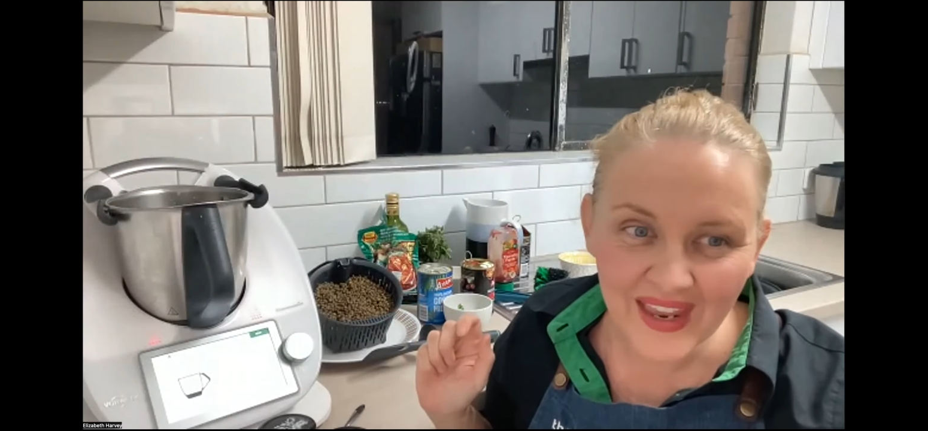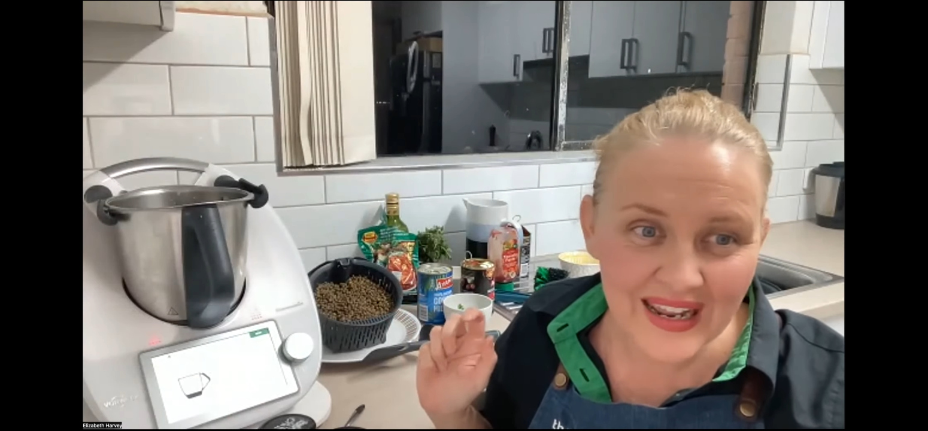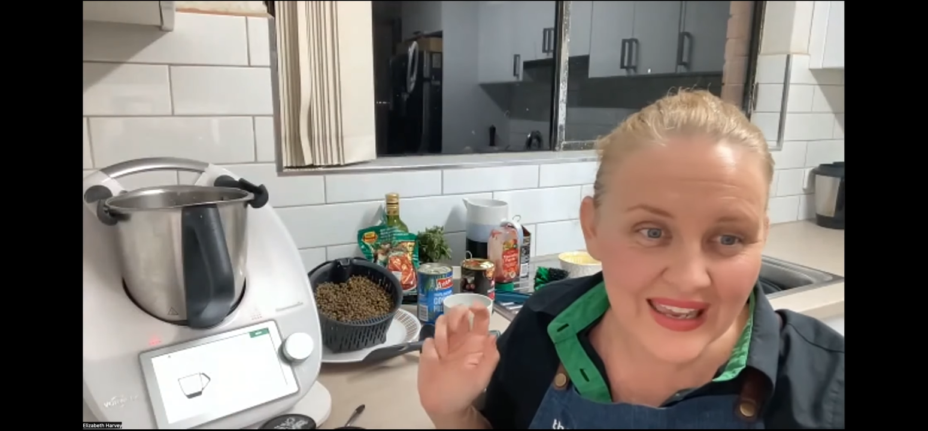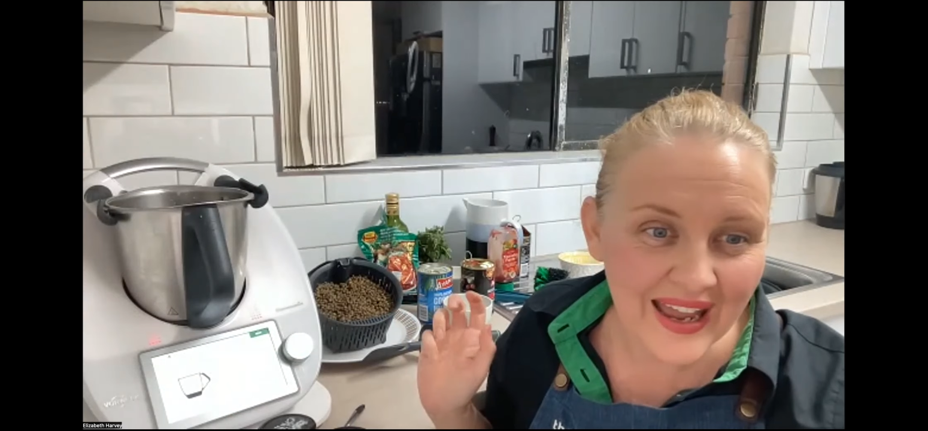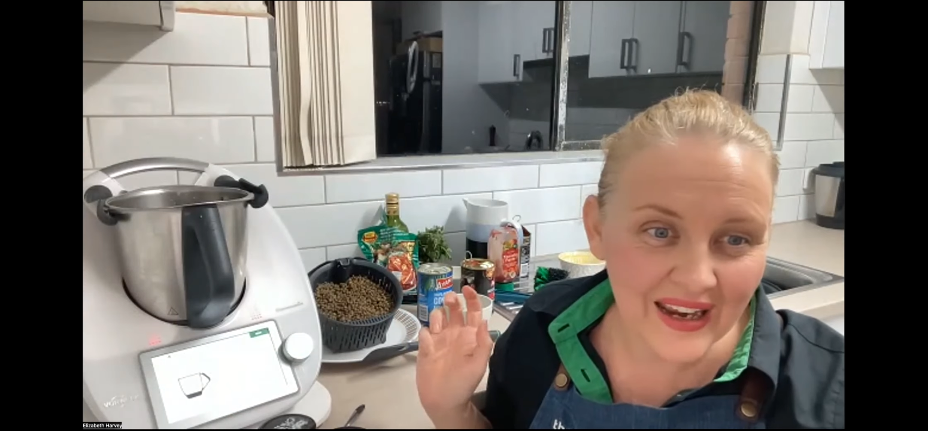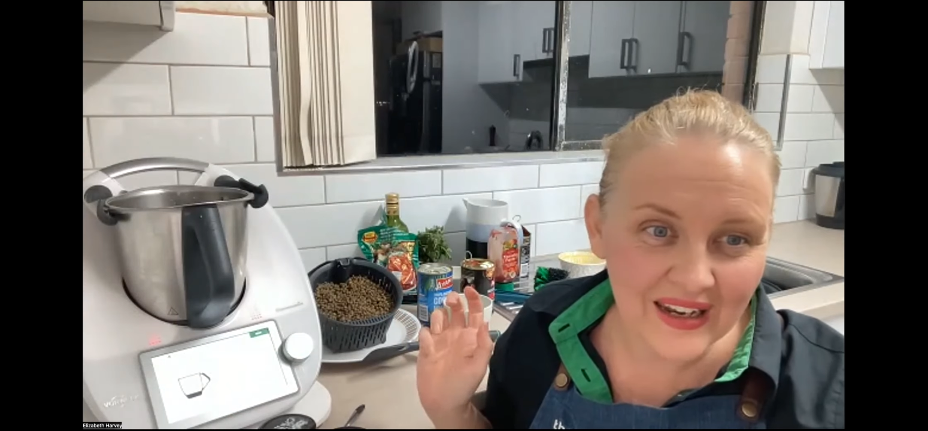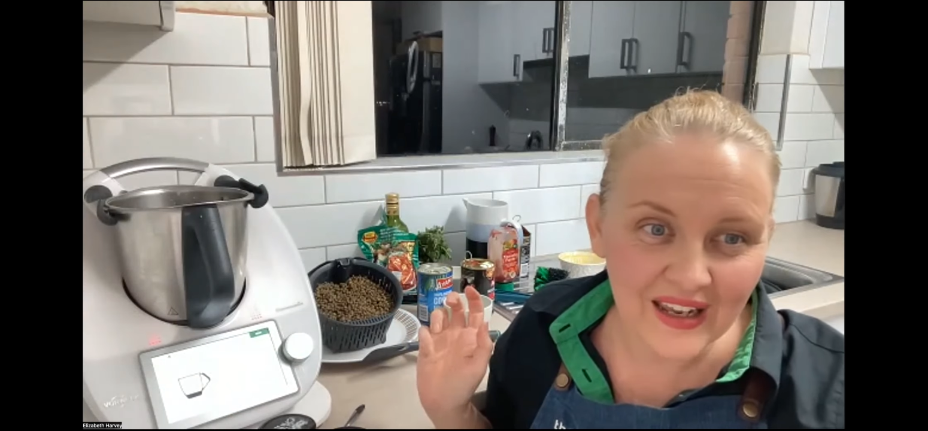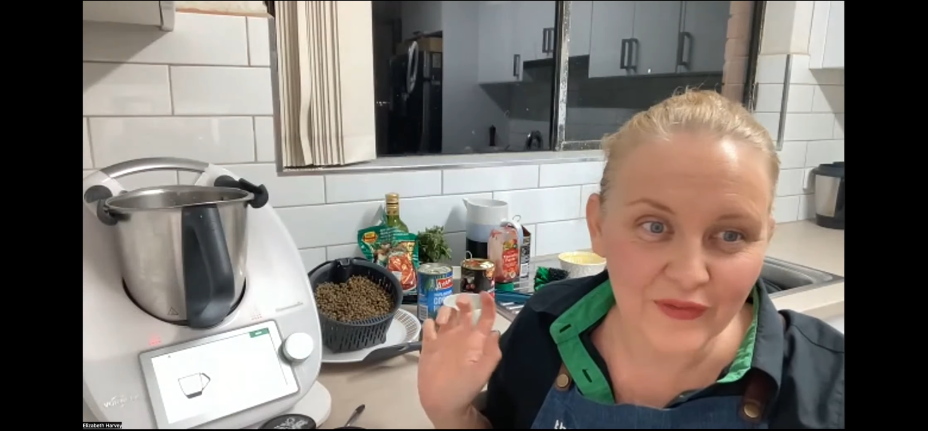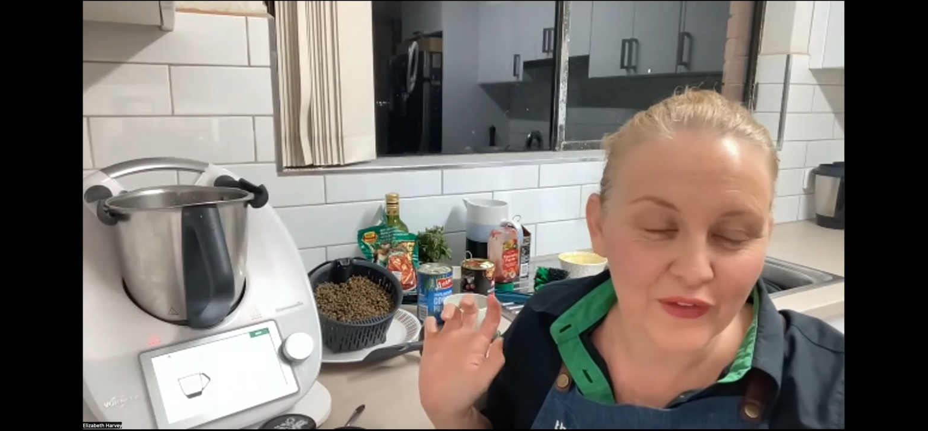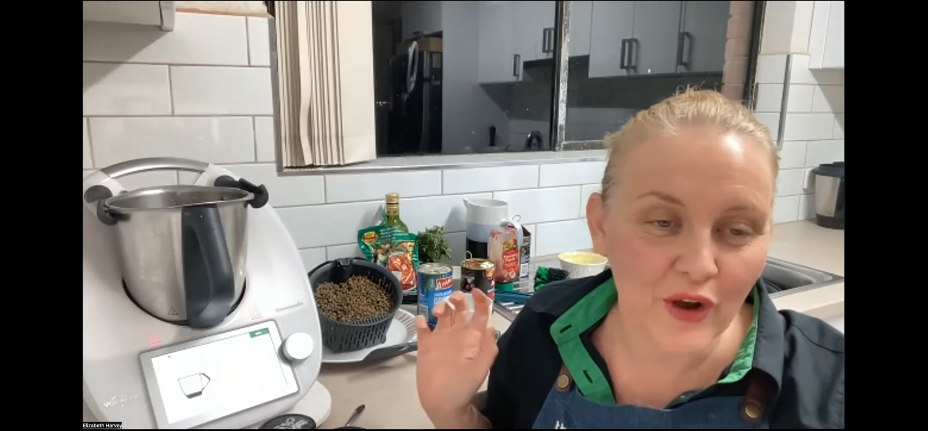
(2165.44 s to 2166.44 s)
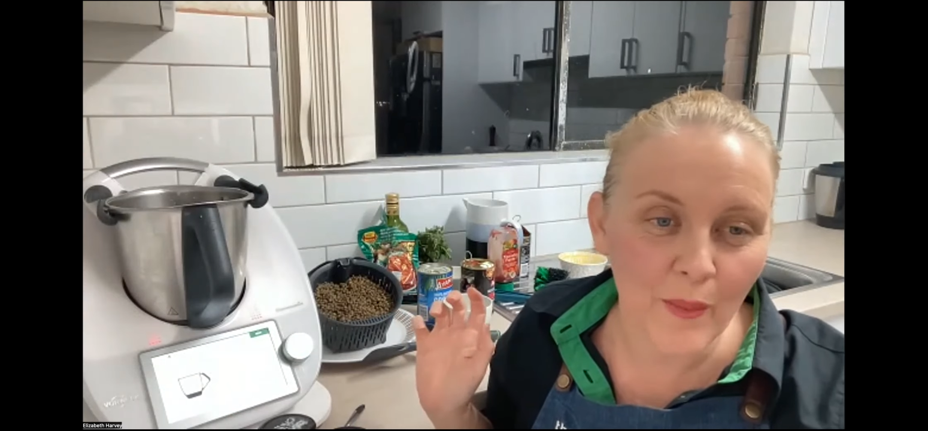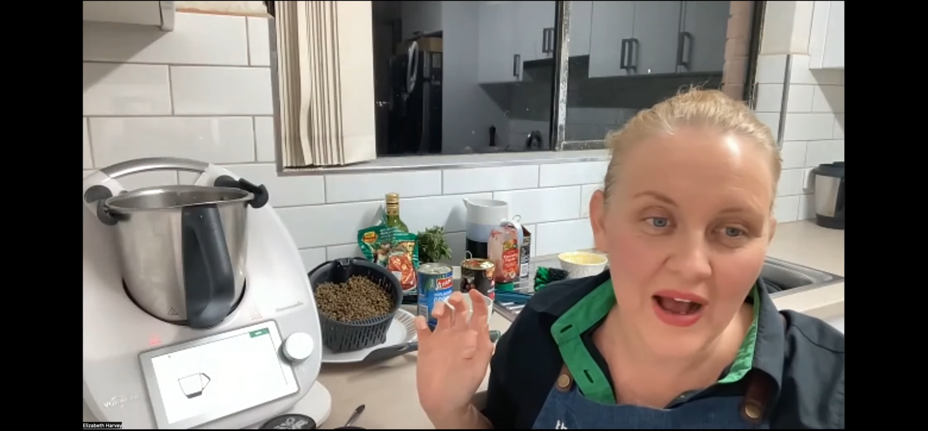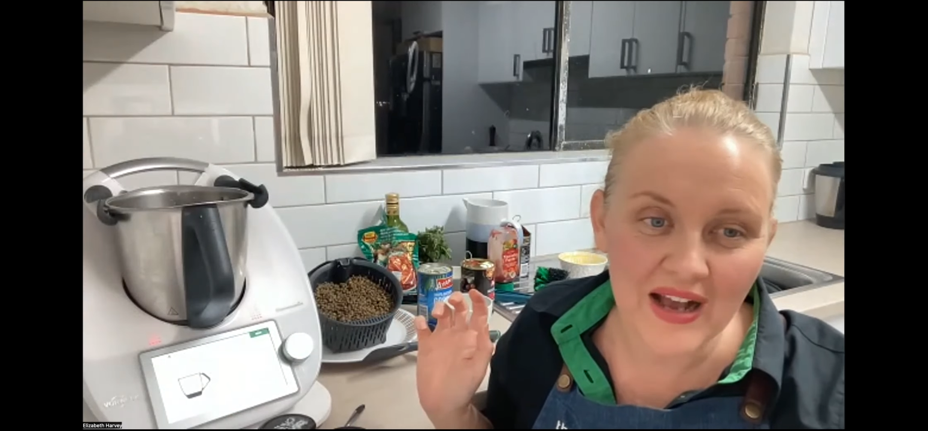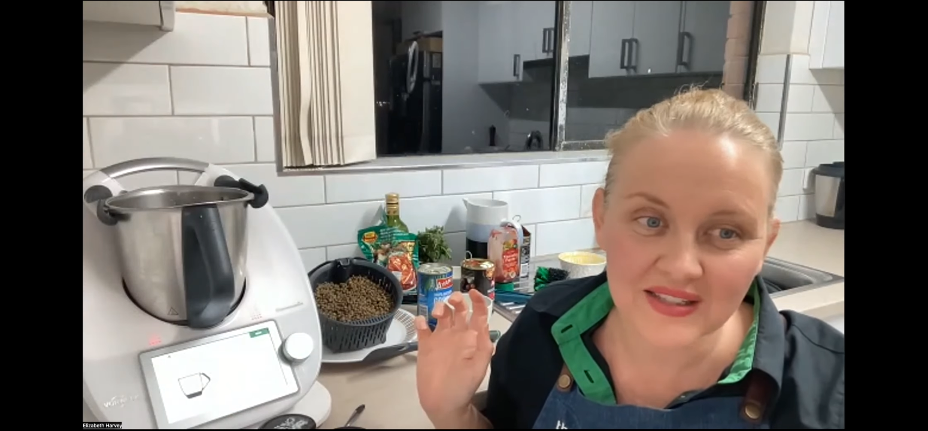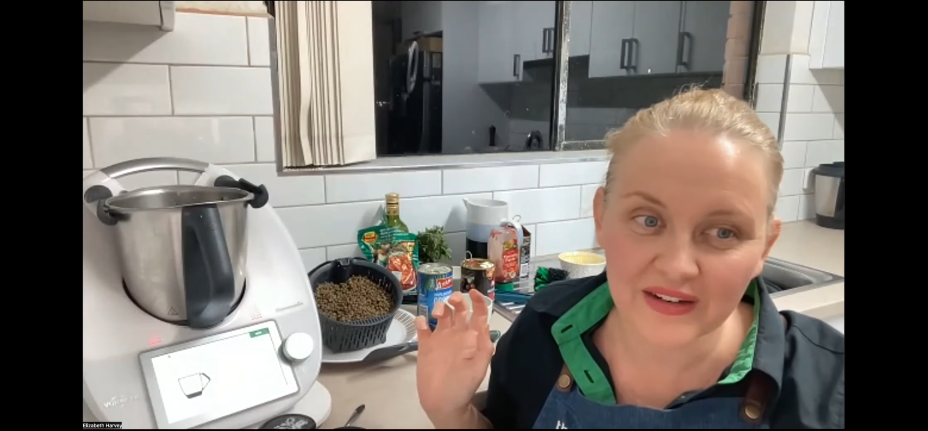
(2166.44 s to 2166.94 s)
And again, if you've got
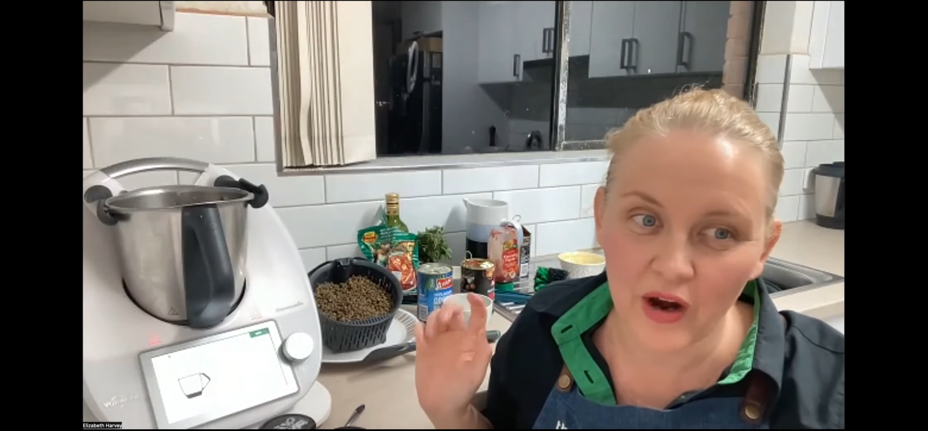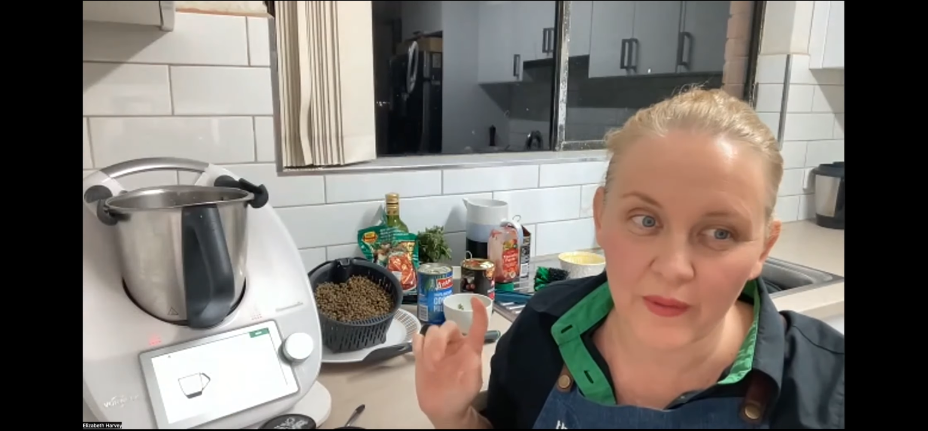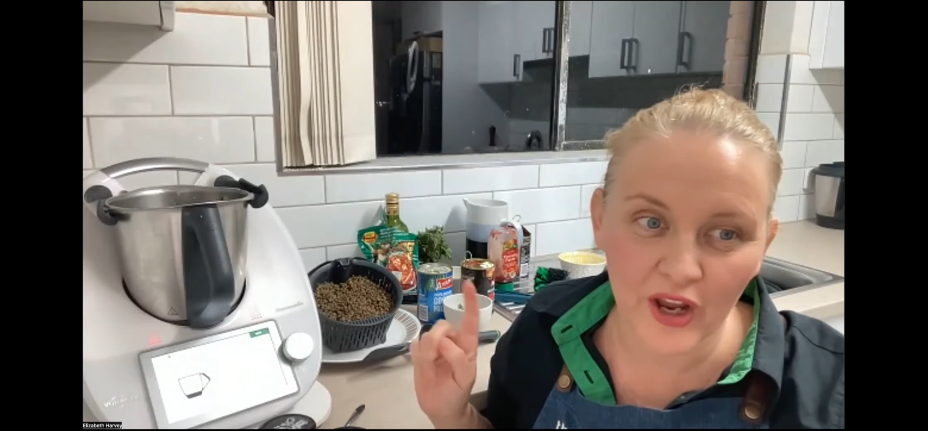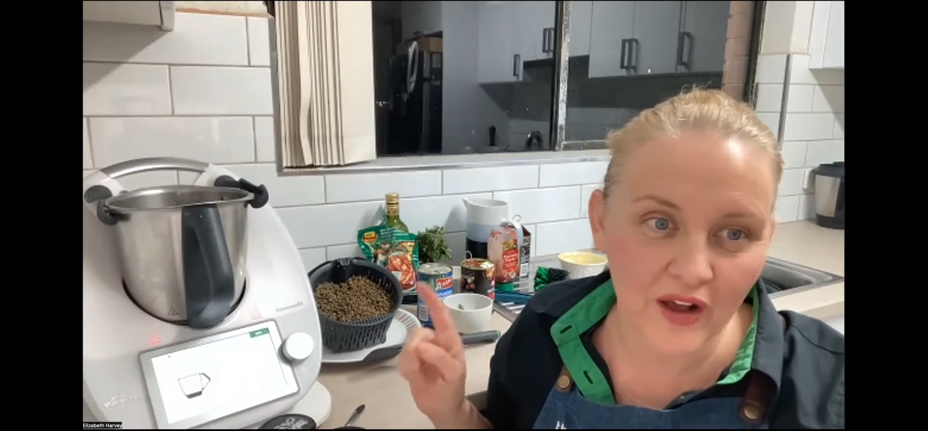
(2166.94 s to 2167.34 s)
parsley growing,